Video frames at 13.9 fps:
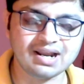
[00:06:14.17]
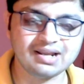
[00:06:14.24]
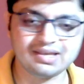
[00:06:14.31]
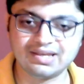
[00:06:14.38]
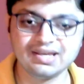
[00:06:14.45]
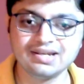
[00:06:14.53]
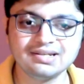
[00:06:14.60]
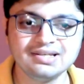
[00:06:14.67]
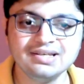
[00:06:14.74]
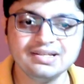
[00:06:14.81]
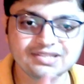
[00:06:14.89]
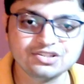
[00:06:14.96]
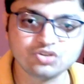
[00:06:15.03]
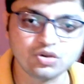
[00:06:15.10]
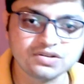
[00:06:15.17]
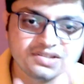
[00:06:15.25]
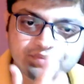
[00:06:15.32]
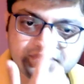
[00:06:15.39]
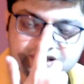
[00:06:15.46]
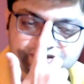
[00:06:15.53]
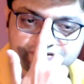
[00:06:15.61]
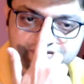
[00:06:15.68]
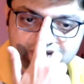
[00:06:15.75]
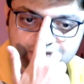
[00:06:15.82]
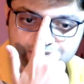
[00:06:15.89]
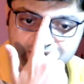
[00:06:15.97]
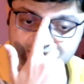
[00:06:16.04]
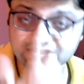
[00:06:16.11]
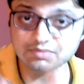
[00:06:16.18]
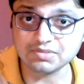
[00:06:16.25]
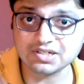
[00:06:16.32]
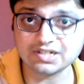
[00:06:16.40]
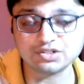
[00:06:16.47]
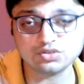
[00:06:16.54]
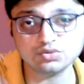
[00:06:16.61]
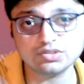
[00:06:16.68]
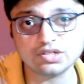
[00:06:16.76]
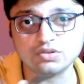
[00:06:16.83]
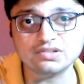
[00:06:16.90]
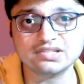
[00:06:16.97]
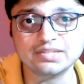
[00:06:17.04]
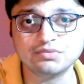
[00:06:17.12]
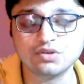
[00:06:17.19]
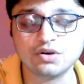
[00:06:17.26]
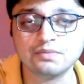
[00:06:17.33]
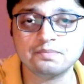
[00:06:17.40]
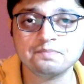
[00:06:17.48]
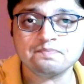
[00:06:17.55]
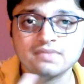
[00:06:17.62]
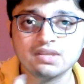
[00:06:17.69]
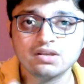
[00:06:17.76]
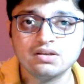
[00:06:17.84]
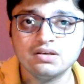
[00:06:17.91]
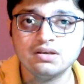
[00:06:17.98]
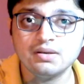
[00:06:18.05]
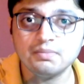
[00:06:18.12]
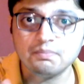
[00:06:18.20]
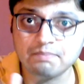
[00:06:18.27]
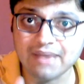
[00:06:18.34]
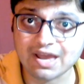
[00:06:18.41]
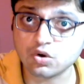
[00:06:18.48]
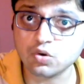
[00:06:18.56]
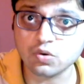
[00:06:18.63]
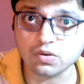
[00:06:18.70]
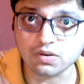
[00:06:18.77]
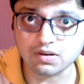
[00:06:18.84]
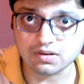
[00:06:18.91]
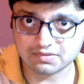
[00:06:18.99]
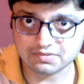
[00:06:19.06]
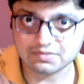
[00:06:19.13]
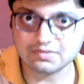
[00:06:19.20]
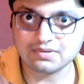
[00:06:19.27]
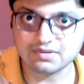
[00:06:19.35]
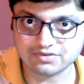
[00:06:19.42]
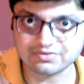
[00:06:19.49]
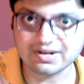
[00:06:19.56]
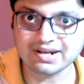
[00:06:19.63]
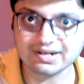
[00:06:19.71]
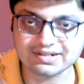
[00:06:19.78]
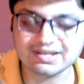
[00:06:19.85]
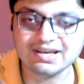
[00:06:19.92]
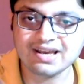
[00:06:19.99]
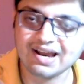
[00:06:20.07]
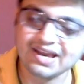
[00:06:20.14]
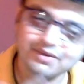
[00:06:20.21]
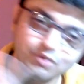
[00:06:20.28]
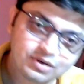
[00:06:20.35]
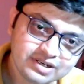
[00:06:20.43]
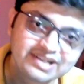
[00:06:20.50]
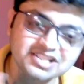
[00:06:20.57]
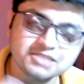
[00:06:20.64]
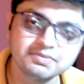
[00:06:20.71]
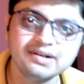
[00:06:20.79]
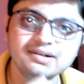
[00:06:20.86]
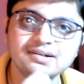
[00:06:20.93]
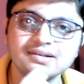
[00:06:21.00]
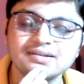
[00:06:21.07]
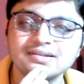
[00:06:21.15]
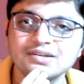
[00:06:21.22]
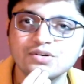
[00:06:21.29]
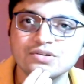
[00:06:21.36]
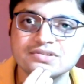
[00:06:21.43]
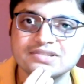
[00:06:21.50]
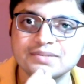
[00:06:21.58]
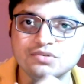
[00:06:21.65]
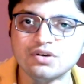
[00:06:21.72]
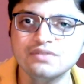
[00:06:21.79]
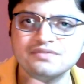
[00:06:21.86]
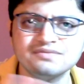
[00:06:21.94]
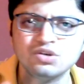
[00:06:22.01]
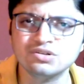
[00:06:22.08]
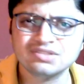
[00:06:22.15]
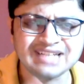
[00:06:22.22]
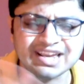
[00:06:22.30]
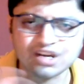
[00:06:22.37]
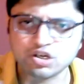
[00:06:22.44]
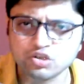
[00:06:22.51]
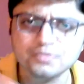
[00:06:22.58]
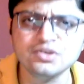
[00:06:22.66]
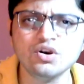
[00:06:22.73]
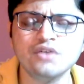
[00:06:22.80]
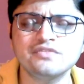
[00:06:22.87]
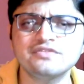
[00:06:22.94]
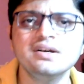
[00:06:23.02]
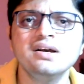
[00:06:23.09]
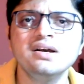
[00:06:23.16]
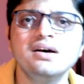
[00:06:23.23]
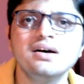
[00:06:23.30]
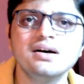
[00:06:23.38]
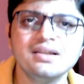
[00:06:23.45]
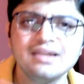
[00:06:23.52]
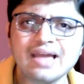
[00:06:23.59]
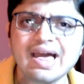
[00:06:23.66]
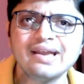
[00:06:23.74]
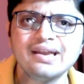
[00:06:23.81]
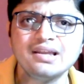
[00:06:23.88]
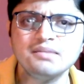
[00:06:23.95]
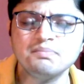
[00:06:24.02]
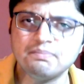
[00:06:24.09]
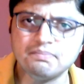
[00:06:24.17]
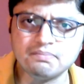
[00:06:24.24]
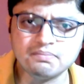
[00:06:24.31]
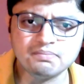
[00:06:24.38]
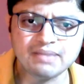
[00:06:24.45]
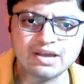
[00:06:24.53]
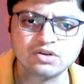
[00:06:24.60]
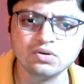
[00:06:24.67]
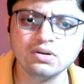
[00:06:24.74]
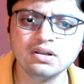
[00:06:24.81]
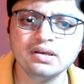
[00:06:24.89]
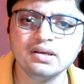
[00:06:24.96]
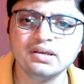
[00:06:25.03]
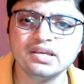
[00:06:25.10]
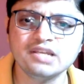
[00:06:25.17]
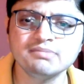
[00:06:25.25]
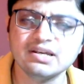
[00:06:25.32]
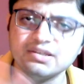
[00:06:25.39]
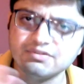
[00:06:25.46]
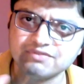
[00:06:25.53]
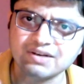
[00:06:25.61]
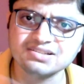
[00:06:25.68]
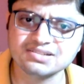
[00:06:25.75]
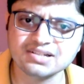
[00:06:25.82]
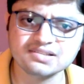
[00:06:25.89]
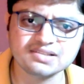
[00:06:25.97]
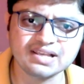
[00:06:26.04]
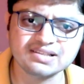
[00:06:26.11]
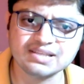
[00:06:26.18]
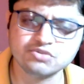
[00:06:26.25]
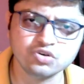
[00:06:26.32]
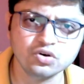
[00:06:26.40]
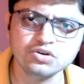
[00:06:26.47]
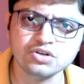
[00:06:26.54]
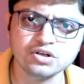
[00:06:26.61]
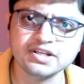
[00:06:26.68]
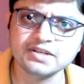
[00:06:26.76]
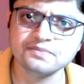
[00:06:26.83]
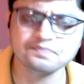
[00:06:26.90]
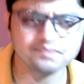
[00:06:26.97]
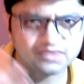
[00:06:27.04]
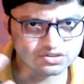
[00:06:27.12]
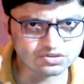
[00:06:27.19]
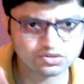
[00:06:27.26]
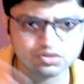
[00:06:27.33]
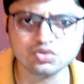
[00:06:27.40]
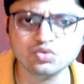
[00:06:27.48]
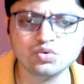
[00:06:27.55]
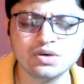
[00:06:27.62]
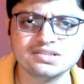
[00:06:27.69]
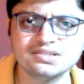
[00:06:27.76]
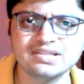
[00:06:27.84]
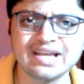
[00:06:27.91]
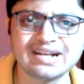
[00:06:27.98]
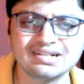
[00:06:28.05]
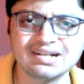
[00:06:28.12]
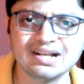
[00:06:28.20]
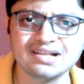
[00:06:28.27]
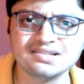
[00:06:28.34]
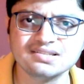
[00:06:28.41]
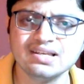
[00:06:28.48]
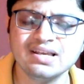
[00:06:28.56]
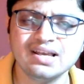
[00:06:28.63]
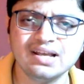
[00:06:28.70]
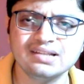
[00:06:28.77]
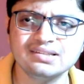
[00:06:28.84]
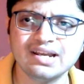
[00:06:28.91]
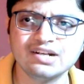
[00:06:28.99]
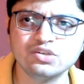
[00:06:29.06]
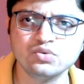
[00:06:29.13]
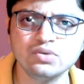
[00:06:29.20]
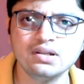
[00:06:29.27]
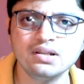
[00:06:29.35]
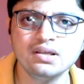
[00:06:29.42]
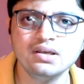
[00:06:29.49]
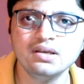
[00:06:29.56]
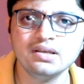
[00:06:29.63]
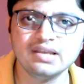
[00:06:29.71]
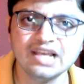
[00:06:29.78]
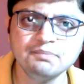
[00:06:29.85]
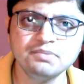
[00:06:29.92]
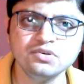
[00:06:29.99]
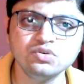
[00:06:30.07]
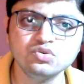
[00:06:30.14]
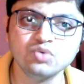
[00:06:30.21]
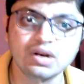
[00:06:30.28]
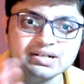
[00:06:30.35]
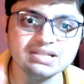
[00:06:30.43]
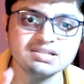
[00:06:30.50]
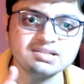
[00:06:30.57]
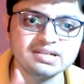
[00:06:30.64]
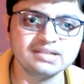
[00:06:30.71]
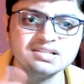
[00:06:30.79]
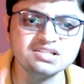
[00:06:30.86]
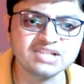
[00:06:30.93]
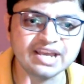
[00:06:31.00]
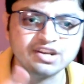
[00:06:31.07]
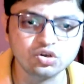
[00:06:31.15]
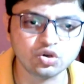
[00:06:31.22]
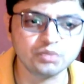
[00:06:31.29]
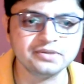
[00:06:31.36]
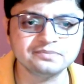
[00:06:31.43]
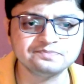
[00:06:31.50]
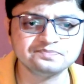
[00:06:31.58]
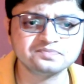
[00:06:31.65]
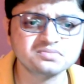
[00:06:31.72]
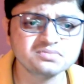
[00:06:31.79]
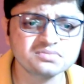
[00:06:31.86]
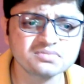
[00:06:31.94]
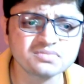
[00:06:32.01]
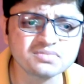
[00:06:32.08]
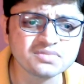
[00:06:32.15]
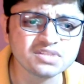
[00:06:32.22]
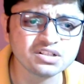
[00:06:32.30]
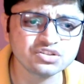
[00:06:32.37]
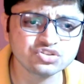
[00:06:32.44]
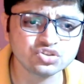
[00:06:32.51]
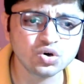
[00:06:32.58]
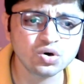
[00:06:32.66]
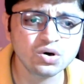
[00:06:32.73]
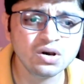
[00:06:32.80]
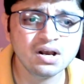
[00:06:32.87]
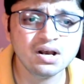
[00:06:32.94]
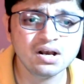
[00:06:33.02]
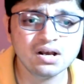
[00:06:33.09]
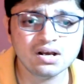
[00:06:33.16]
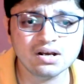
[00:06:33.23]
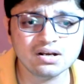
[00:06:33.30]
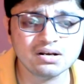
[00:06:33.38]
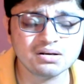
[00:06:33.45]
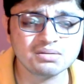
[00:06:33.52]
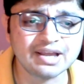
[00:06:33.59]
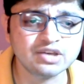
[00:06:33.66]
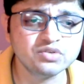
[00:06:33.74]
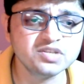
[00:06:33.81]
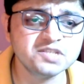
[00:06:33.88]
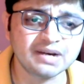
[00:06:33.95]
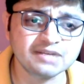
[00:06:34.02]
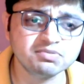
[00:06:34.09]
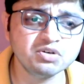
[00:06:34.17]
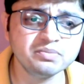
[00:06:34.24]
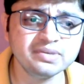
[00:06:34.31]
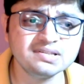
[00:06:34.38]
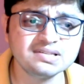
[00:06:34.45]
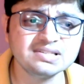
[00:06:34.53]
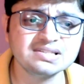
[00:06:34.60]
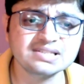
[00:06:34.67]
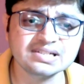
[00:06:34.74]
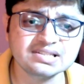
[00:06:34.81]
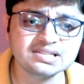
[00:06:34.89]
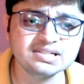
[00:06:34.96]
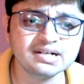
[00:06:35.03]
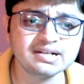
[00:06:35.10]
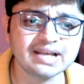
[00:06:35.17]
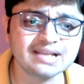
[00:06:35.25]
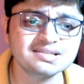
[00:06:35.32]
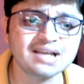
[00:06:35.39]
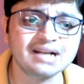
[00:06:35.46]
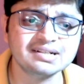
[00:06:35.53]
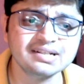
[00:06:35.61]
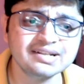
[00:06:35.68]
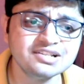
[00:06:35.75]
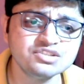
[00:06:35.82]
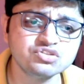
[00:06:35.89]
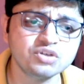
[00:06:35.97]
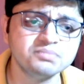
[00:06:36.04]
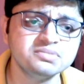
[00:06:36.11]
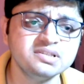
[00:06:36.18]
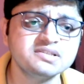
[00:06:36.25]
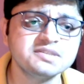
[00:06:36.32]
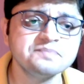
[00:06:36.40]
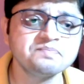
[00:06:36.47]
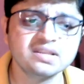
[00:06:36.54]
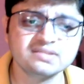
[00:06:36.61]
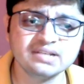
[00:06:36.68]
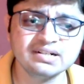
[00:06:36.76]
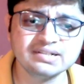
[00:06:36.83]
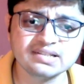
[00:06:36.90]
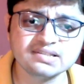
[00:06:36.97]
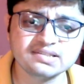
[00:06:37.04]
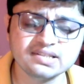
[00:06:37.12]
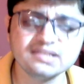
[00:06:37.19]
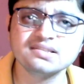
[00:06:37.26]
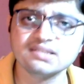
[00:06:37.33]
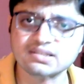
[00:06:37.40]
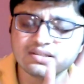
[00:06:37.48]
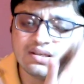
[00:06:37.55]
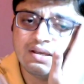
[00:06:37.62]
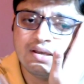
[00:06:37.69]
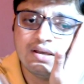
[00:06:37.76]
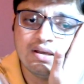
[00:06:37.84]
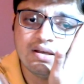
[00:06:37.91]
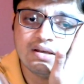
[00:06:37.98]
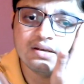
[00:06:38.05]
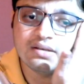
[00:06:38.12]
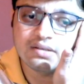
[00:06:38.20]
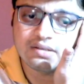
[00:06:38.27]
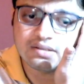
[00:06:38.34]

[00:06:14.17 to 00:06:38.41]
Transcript: Again, this concept is very much similar to the concept of parole, right? I have already explained the concept of, or the dichotomy of lang and parole in my first class, as I've told you already. So do watch that class. That will help you to understand this dichotomy. So language performance is considered as the utterance of these sentences uh,